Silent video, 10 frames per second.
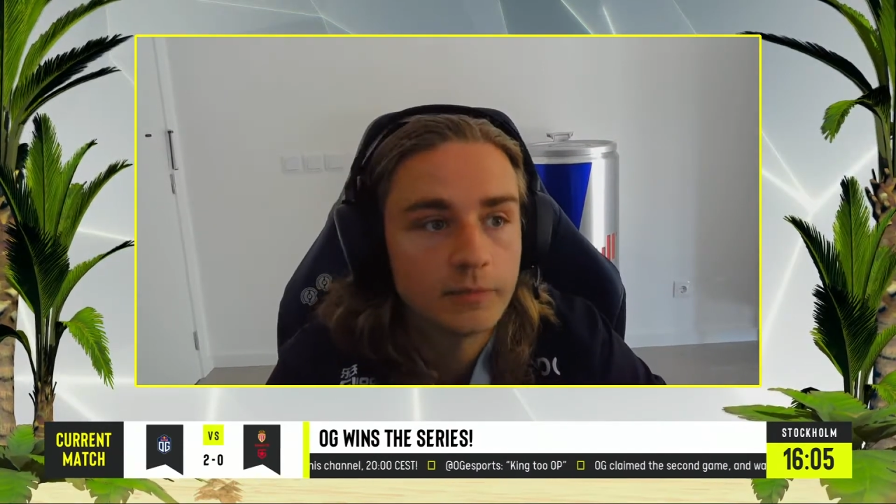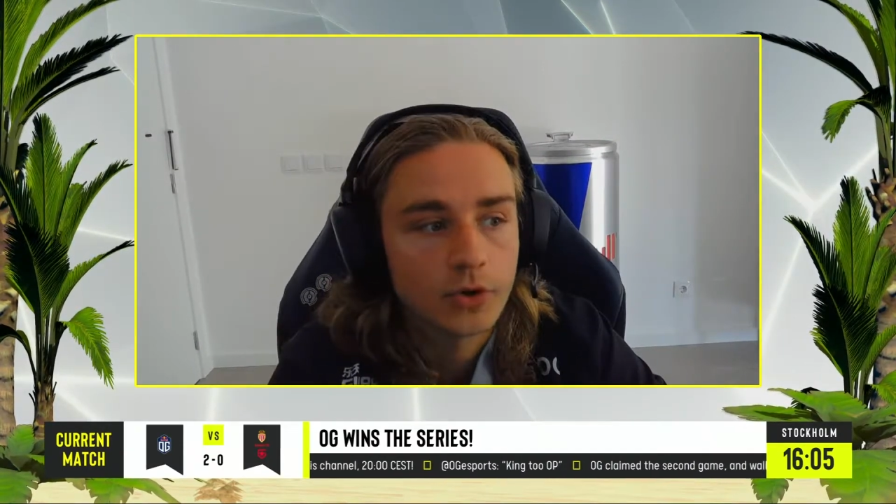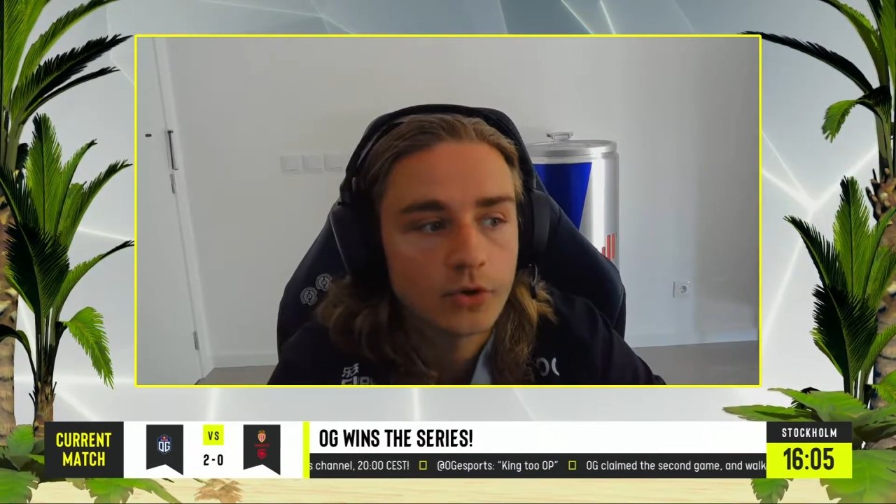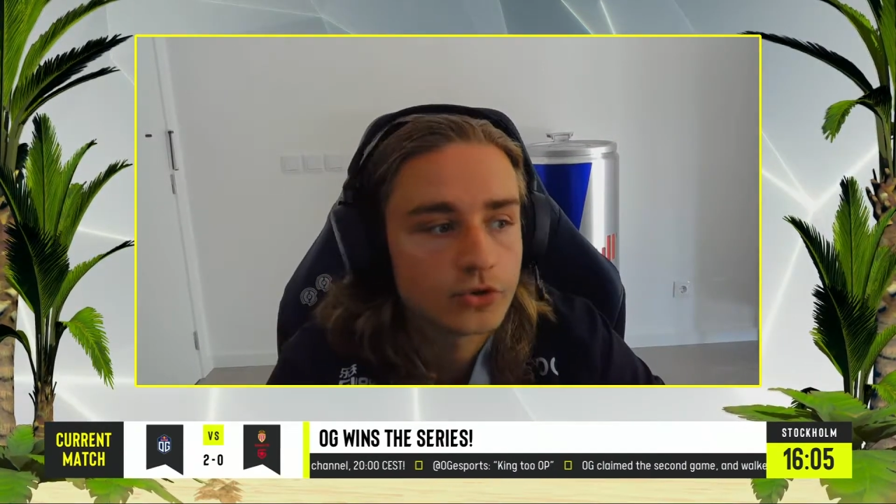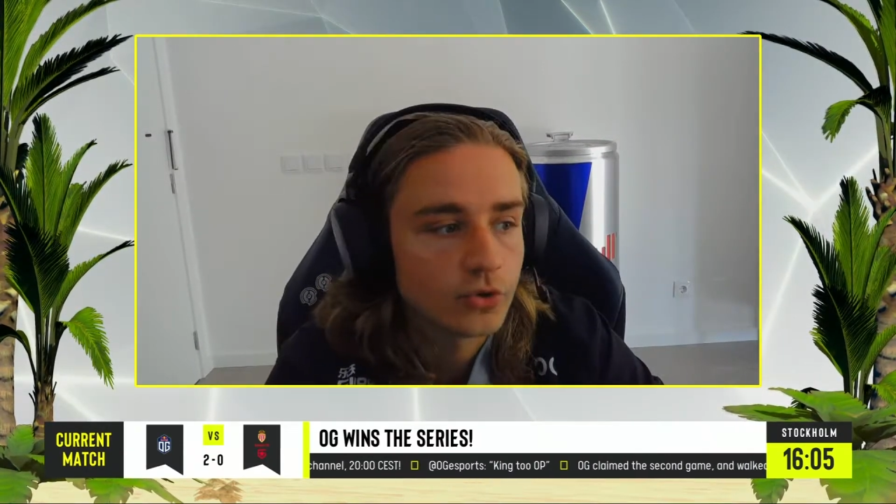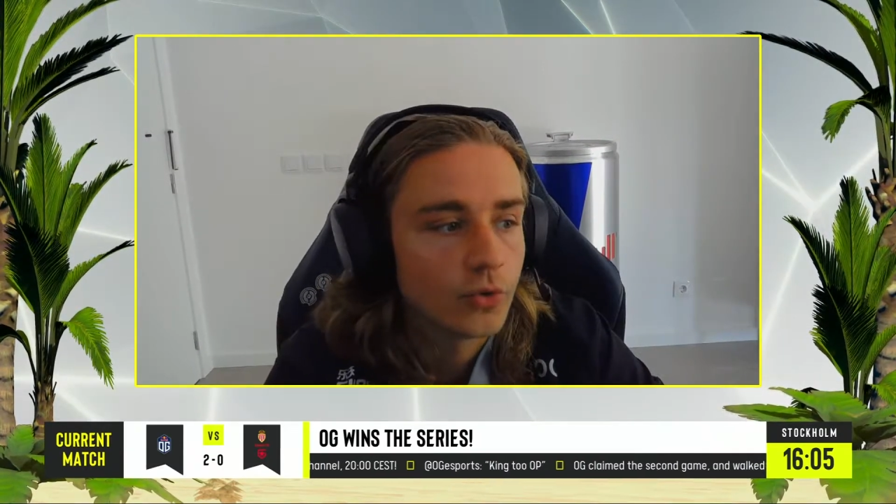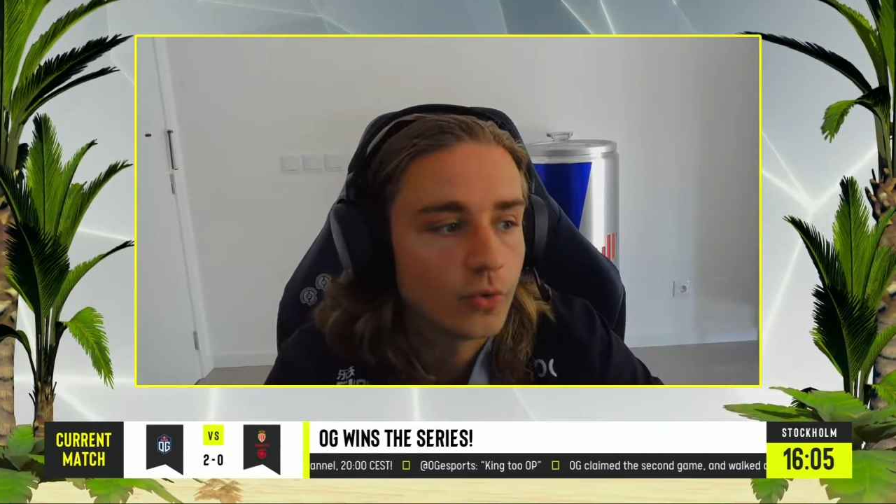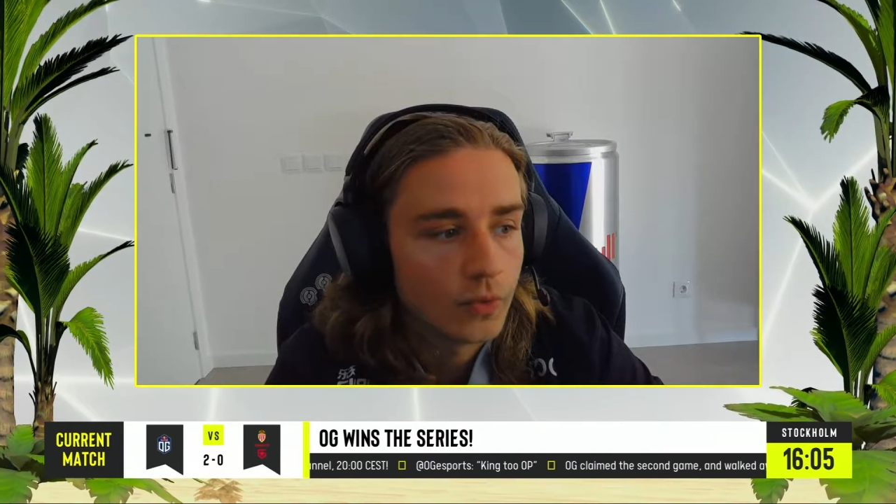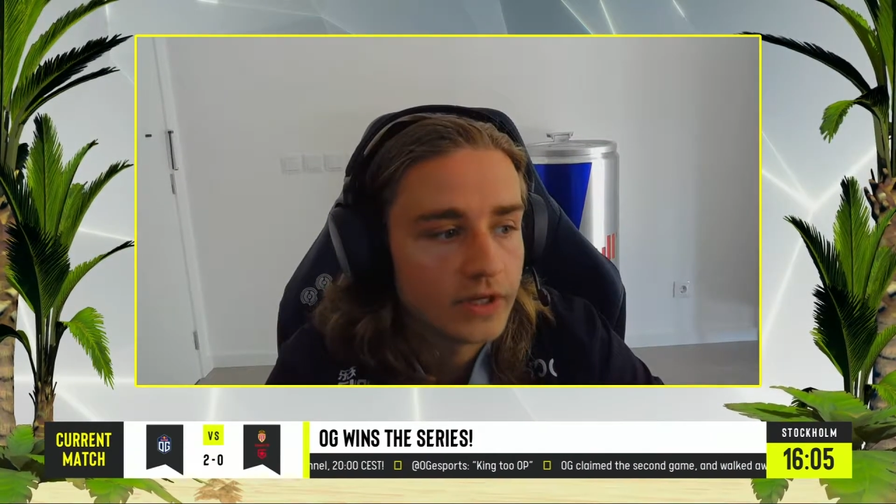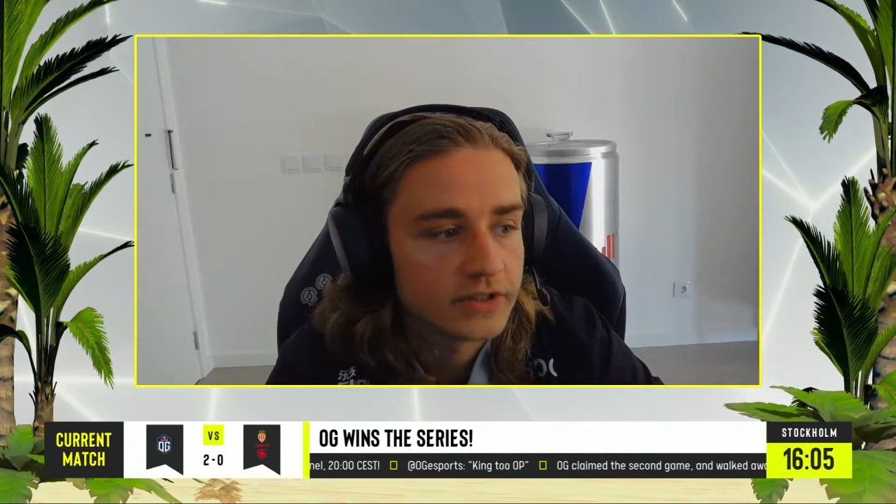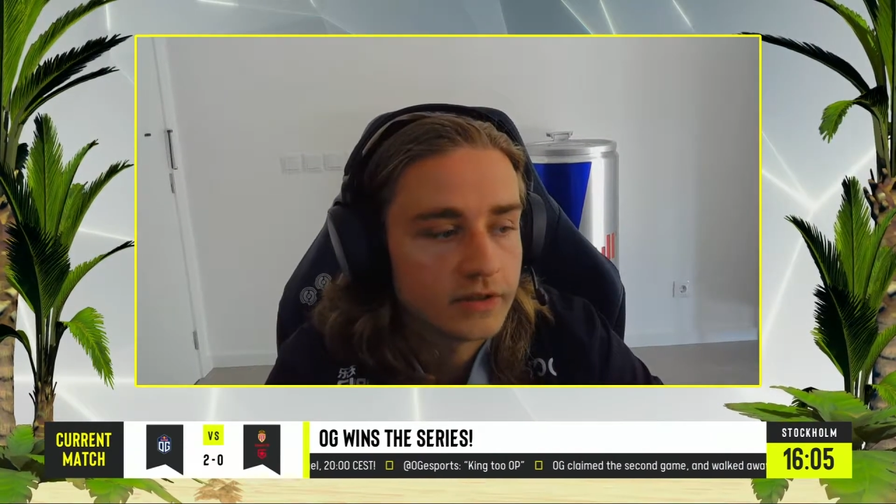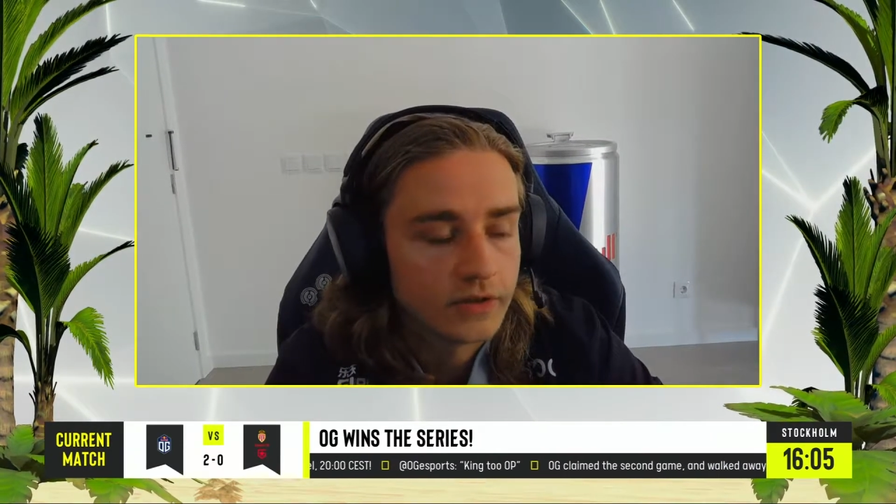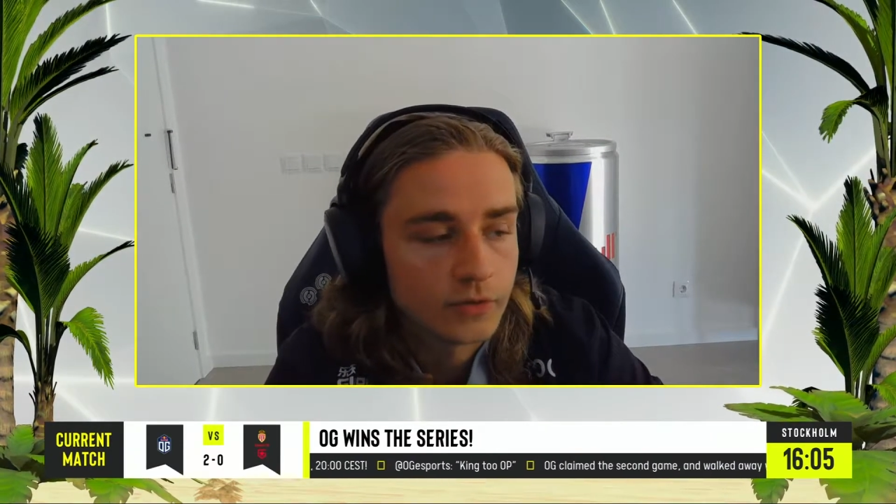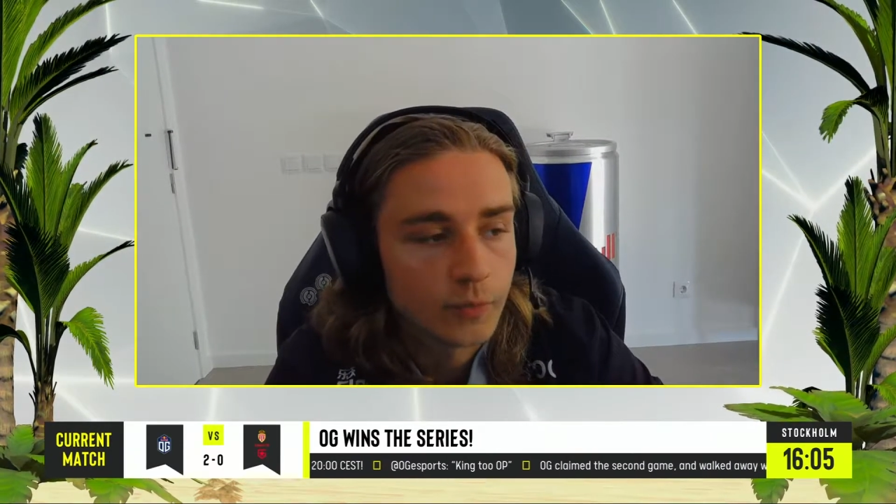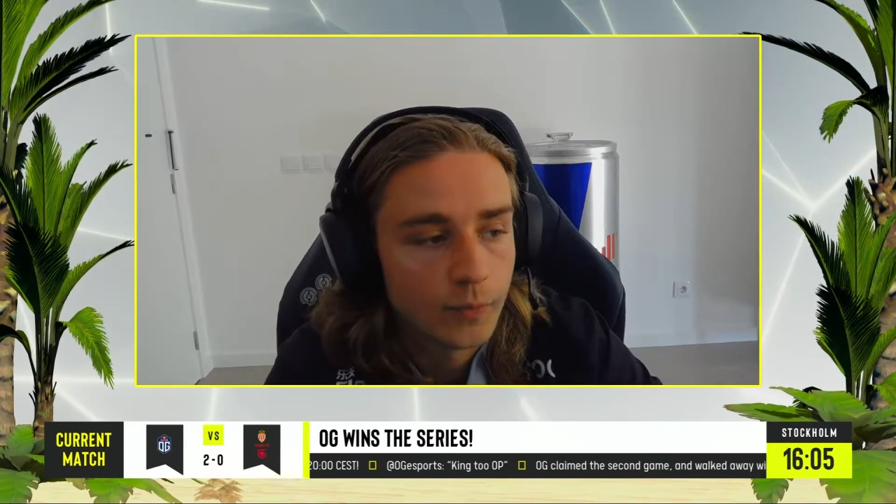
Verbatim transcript: but also as in there are